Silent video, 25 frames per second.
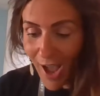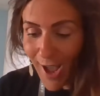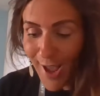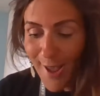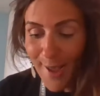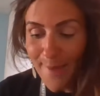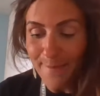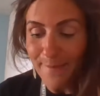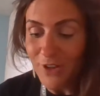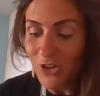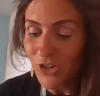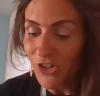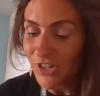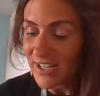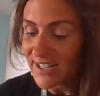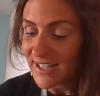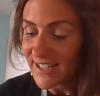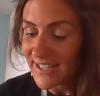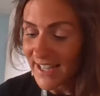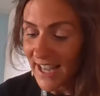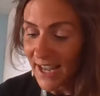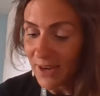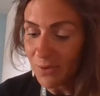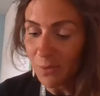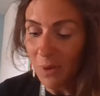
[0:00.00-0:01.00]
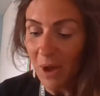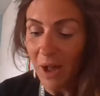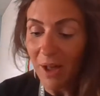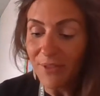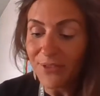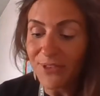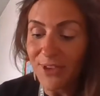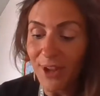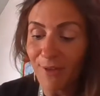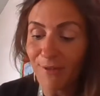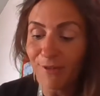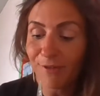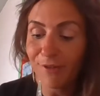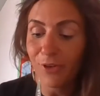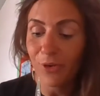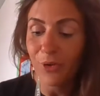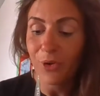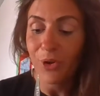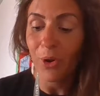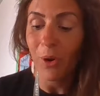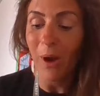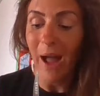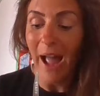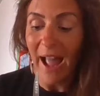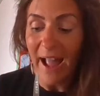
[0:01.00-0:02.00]
um, she said, Well done
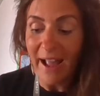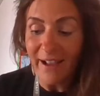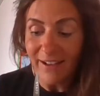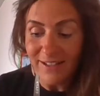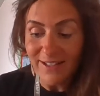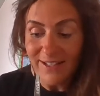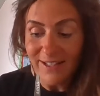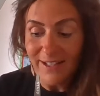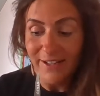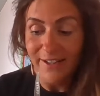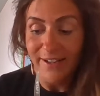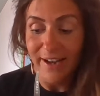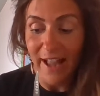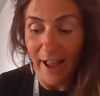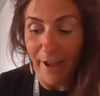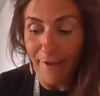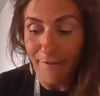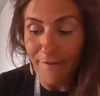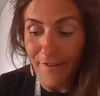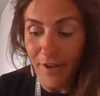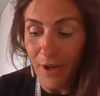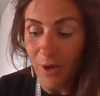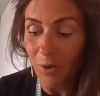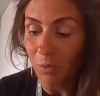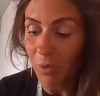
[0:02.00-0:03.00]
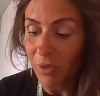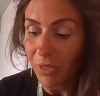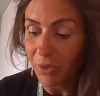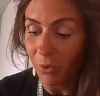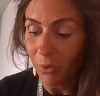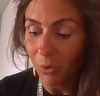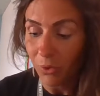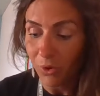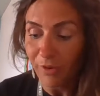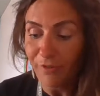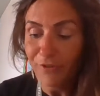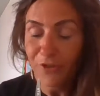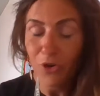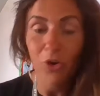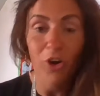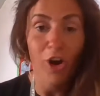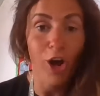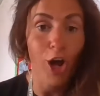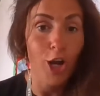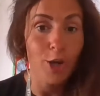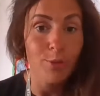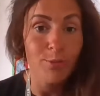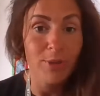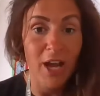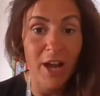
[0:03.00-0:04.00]
for your excellent effort with all of your
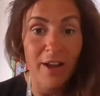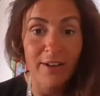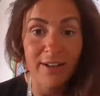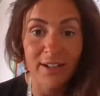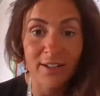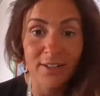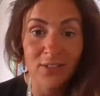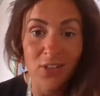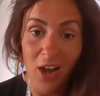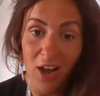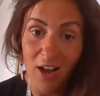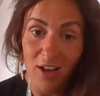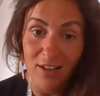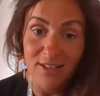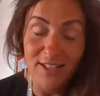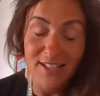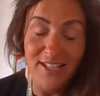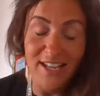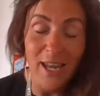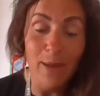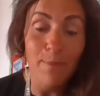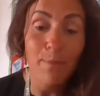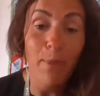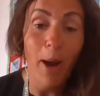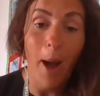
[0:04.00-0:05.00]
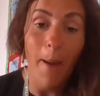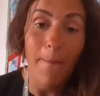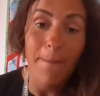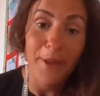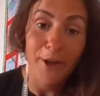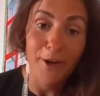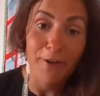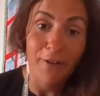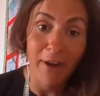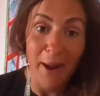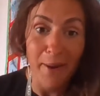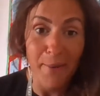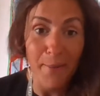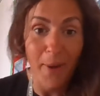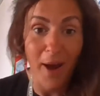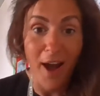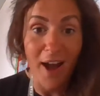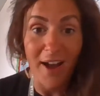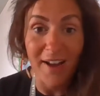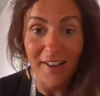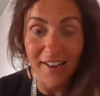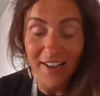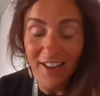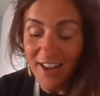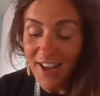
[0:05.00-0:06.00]
home learning tasks. Keep up the great
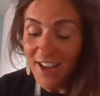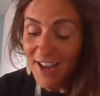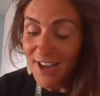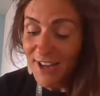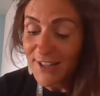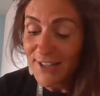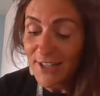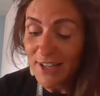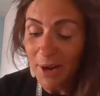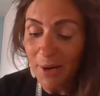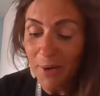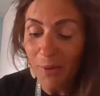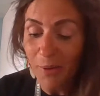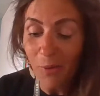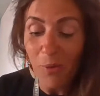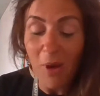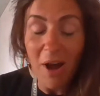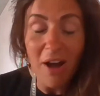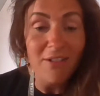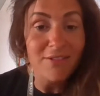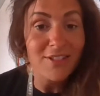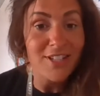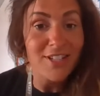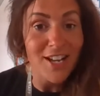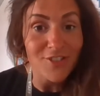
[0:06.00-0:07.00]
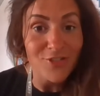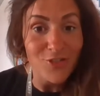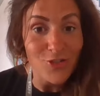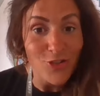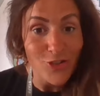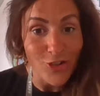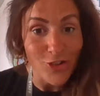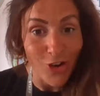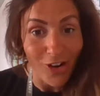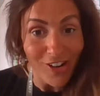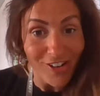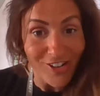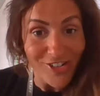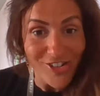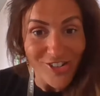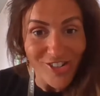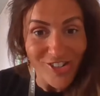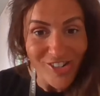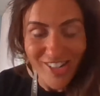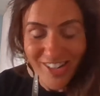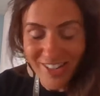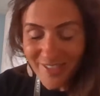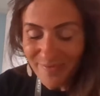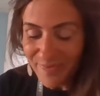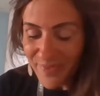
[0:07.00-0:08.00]
work. So well done,
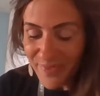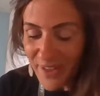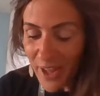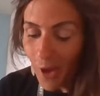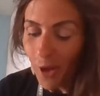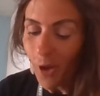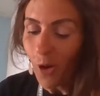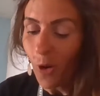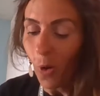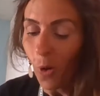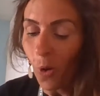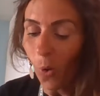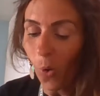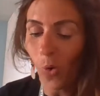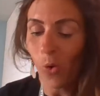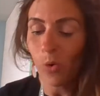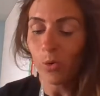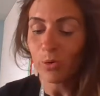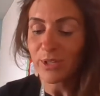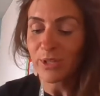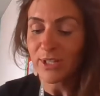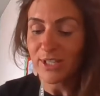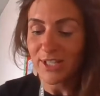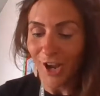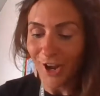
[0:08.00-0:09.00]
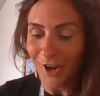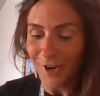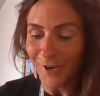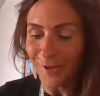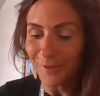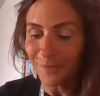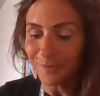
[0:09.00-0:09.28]
Josh. Also,